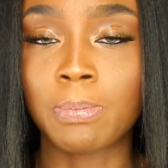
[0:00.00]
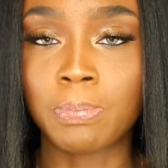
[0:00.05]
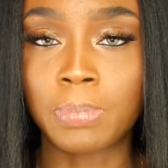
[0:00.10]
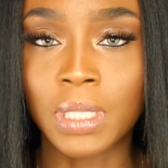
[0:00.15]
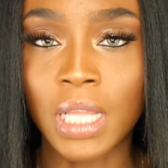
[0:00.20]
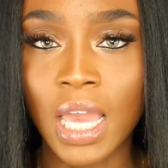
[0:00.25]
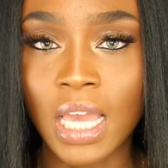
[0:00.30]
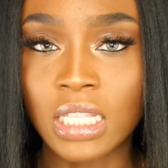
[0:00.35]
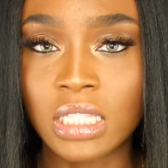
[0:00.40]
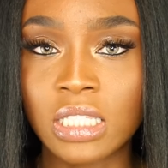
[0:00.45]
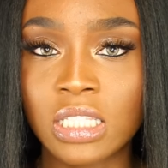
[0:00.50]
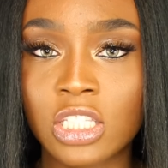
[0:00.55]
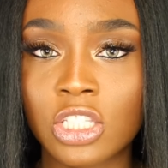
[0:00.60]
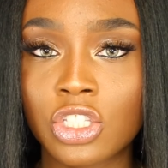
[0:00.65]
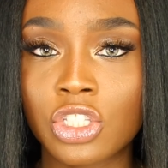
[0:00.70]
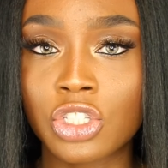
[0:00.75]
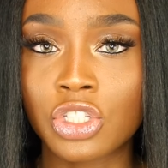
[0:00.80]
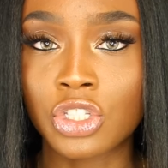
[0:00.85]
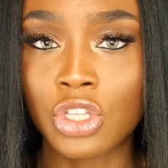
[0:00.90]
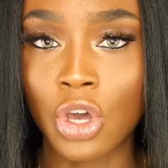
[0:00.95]
blends
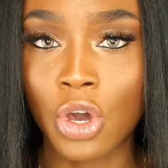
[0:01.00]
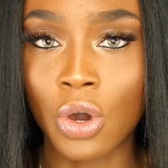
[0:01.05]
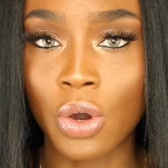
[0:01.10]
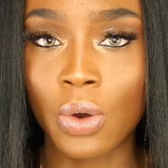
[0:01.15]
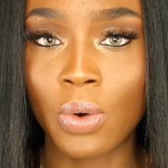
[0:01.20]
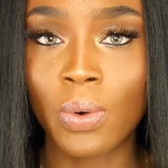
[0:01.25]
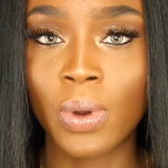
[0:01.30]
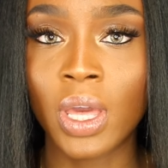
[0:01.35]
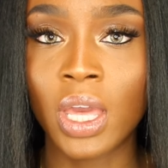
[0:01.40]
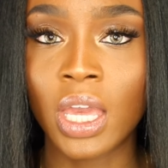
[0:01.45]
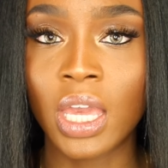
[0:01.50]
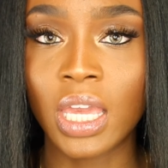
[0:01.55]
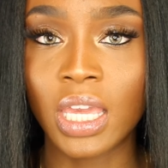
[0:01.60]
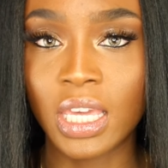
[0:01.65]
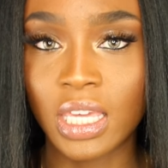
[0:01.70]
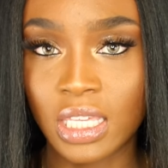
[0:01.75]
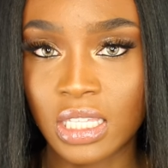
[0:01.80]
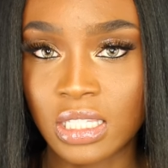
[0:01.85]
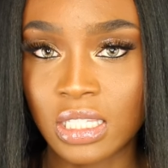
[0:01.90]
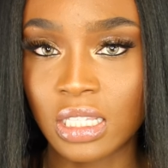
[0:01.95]
so
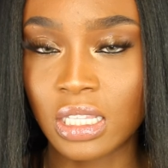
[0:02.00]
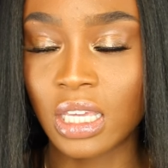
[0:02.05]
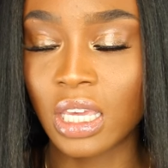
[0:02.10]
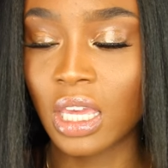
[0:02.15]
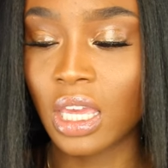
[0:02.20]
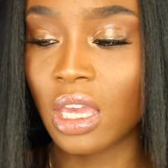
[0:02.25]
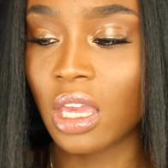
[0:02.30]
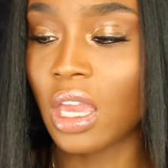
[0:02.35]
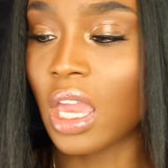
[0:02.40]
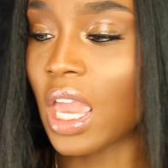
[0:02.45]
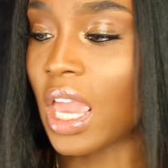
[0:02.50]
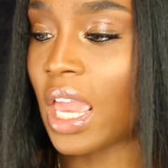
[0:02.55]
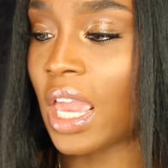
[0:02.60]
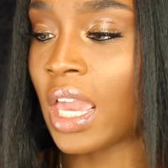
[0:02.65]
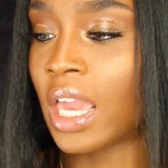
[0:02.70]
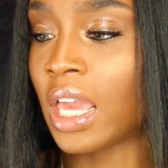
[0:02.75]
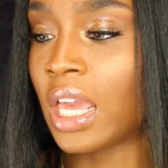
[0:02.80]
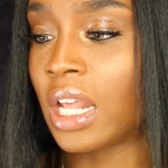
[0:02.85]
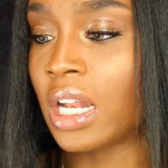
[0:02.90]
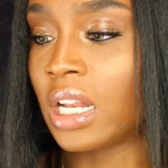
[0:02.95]
easily
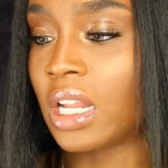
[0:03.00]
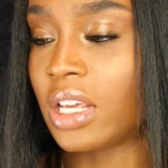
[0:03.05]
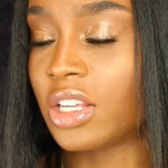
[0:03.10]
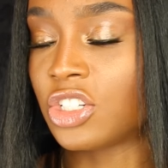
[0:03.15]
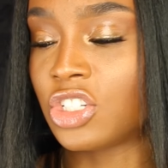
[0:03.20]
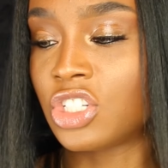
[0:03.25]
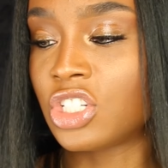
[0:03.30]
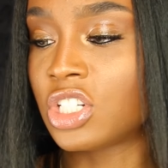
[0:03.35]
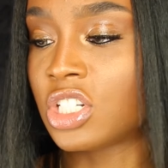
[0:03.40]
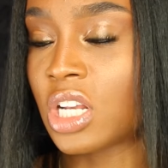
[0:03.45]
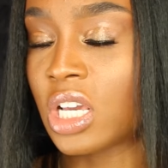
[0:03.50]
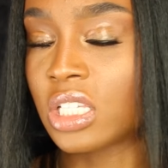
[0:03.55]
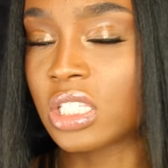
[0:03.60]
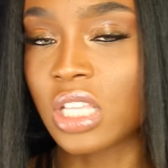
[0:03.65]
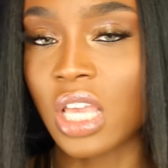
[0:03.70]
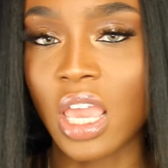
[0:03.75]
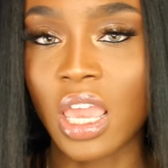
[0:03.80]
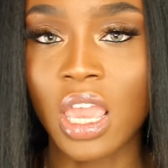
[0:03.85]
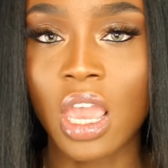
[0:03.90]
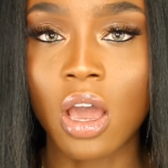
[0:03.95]
and it's
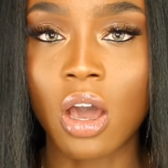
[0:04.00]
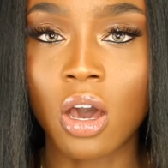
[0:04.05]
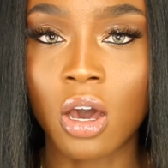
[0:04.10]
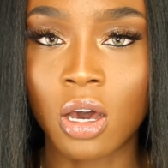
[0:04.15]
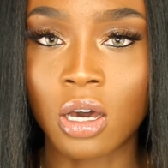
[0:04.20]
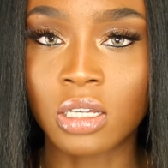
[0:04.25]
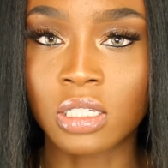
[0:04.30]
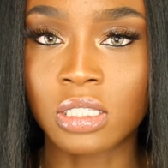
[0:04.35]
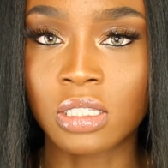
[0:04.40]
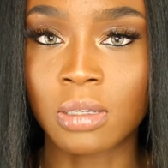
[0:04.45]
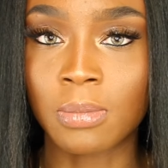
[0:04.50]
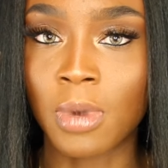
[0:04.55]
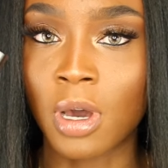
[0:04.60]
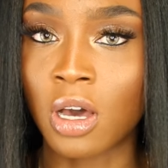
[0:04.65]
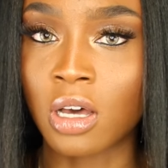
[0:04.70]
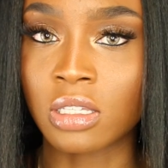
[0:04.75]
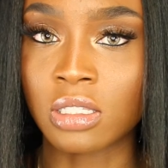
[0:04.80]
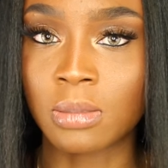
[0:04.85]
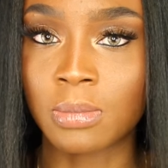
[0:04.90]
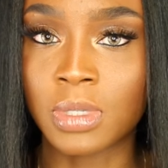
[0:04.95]
just a awesome
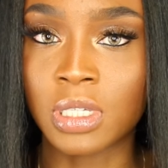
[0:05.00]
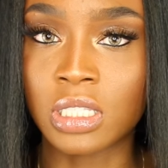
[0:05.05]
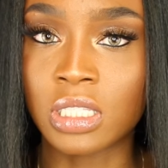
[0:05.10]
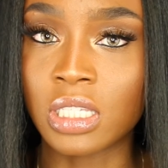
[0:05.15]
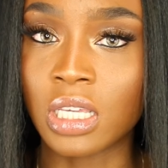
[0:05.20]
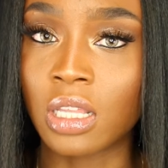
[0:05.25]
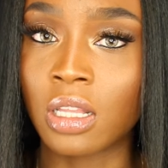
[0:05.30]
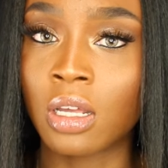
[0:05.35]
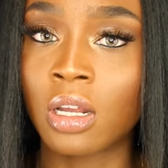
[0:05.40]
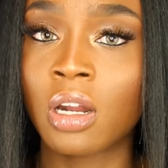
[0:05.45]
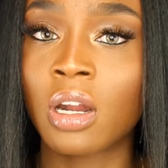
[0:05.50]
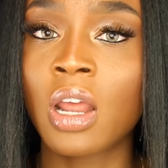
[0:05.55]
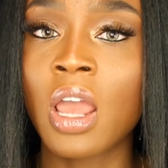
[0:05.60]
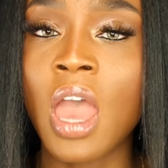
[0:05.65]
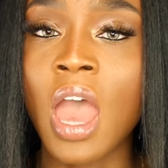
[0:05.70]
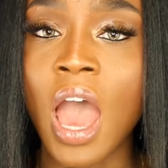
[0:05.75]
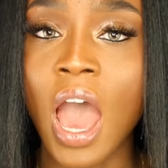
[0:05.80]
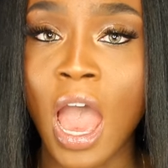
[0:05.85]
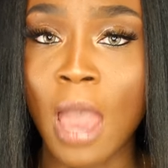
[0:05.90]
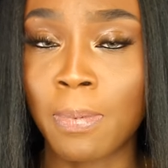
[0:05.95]
awesome concealer
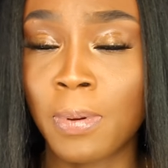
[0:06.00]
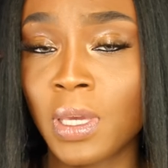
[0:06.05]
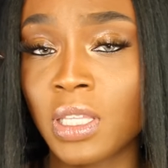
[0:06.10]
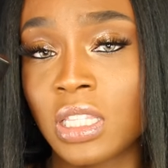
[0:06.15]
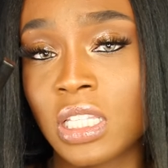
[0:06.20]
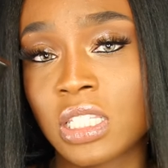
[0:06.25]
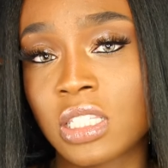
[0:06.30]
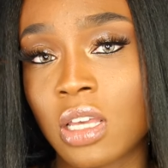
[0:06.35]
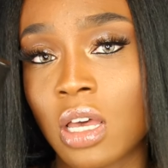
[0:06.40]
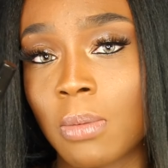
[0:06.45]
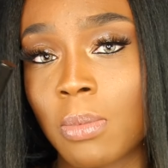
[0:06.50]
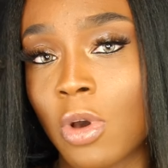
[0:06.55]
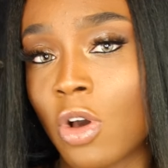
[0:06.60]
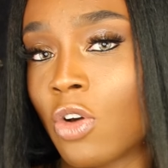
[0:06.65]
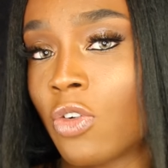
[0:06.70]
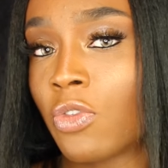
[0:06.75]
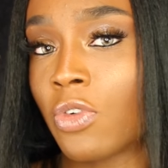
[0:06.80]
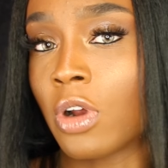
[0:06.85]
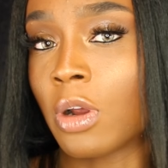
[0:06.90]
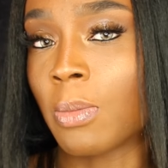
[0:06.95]
I picked this up
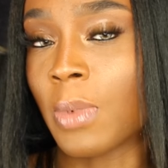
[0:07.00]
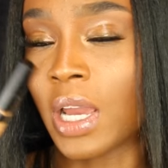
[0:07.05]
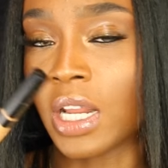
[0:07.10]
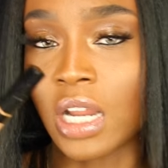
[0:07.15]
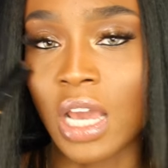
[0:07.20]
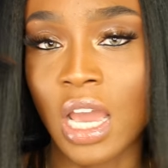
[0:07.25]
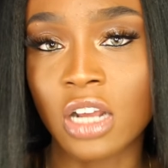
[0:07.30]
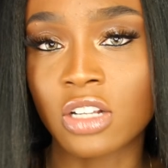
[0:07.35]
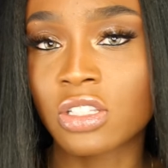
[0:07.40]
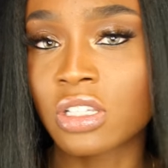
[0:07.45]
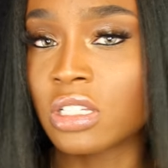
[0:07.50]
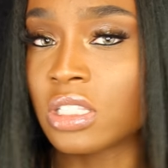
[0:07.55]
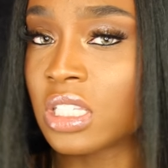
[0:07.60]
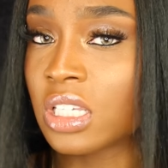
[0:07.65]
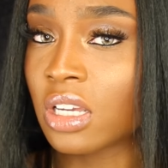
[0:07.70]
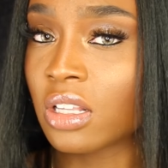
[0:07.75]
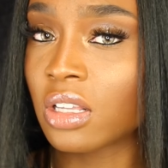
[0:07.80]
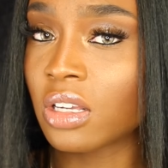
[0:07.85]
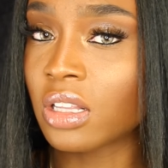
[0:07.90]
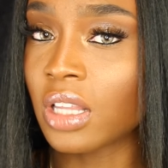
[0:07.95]
over my NARS
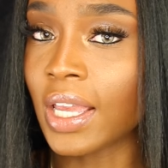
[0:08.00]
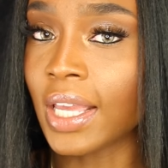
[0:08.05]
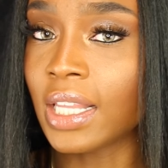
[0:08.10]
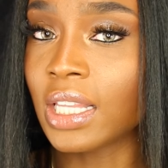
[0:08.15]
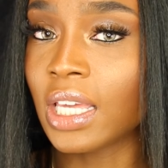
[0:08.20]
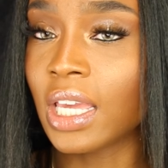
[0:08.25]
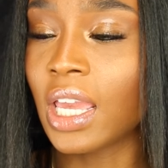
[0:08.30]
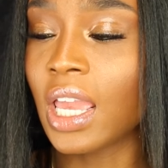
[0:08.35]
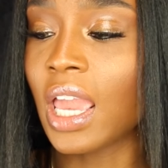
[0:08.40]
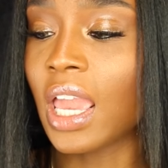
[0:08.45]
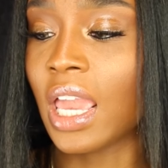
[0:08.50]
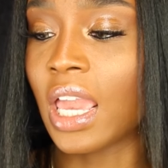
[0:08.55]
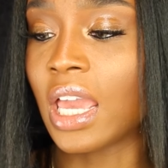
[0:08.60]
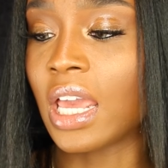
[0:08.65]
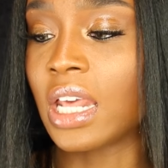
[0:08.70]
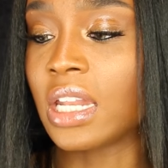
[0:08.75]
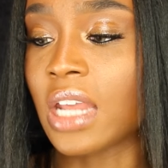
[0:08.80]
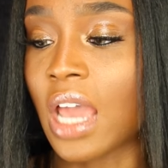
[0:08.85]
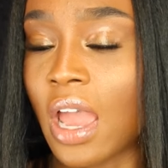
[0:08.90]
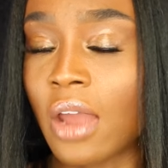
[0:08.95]
concealer lately
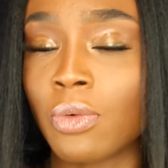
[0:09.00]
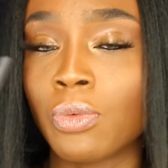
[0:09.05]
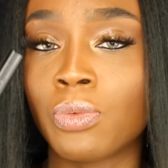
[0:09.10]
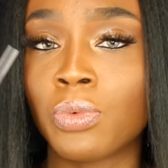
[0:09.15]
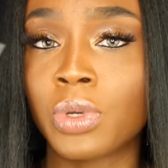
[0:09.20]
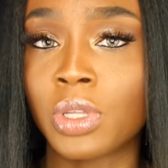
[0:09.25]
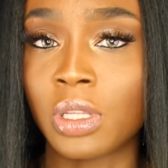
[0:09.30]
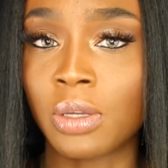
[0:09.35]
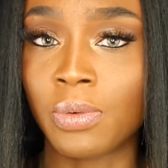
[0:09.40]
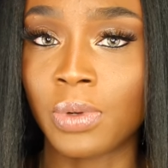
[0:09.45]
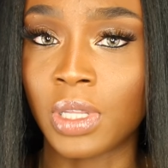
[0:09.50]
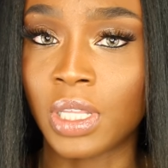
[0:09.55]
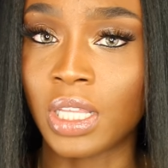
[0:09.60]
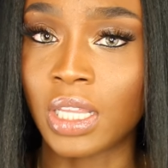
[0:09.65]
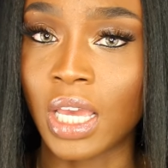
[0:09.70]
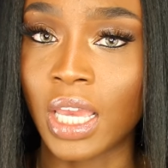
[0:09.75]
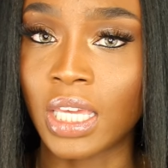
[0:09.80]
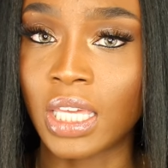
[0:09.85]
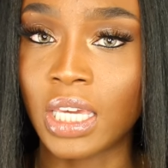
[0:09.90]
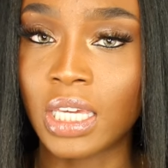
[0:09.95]
and I really really like